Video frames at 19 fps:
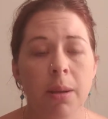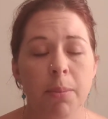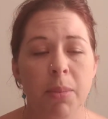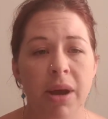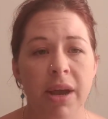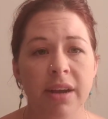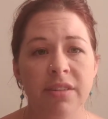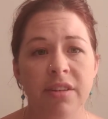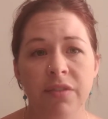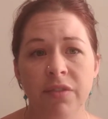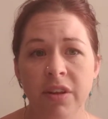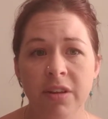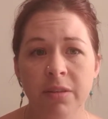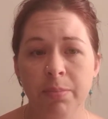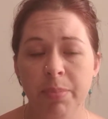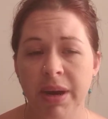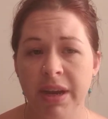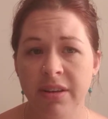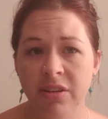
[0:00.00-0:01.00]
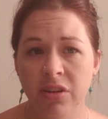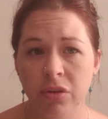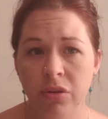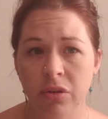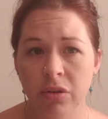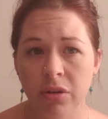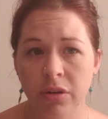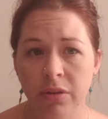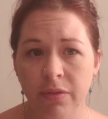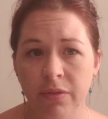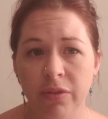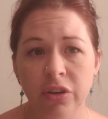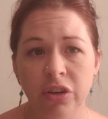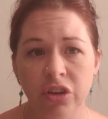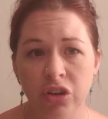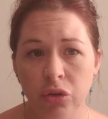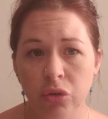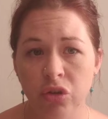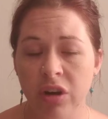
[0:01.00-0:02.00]
My activity is based for
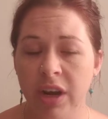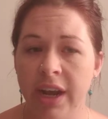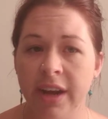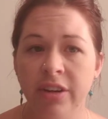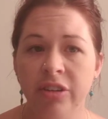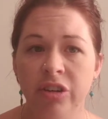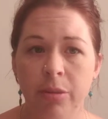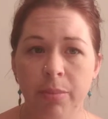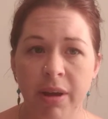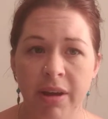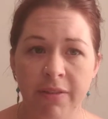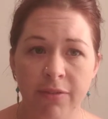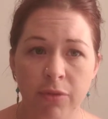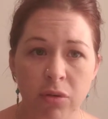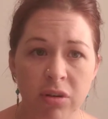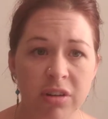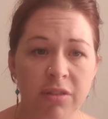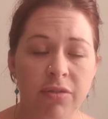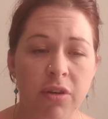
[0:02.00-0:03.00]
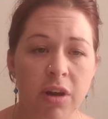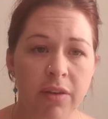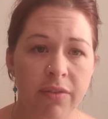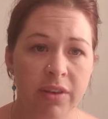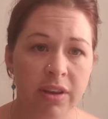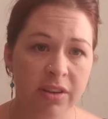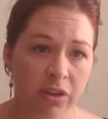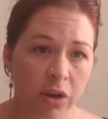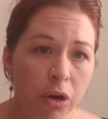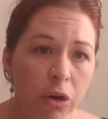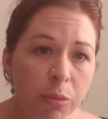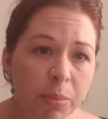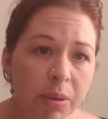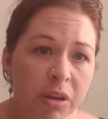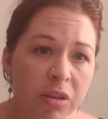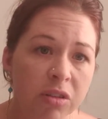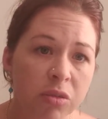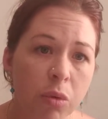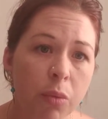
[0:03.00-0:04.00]
children aged about 4 to 5 years old,
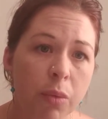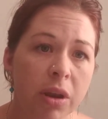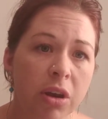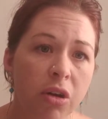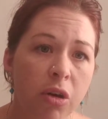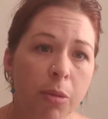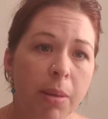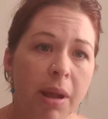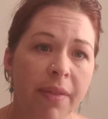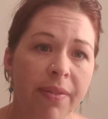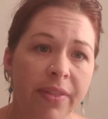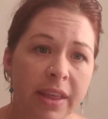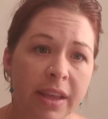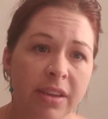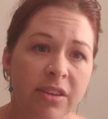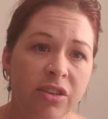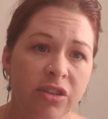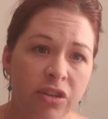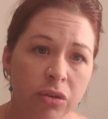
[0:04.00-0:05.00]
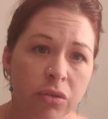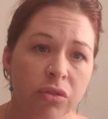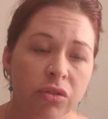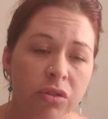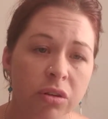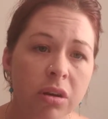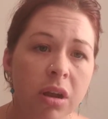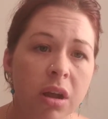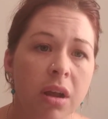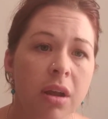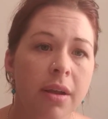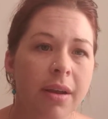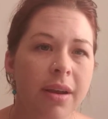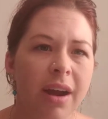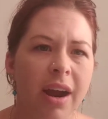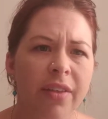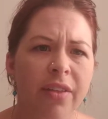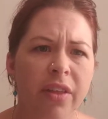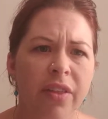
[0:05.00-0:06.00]
because what we know about these children
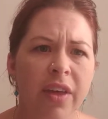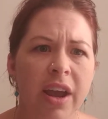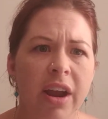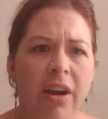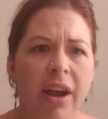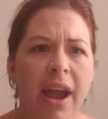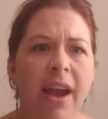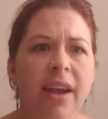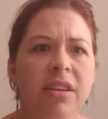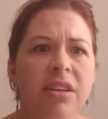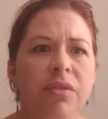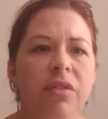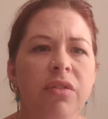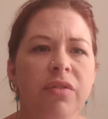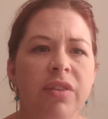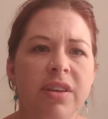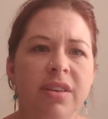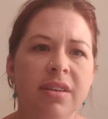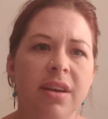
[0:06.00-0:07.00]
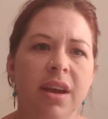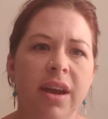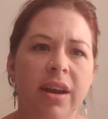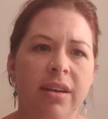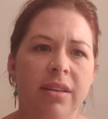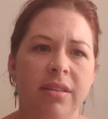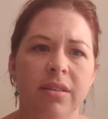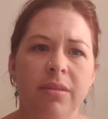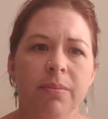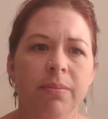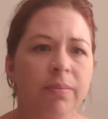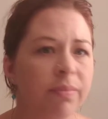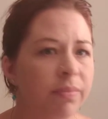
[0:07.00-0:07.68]
are that they are active investigators.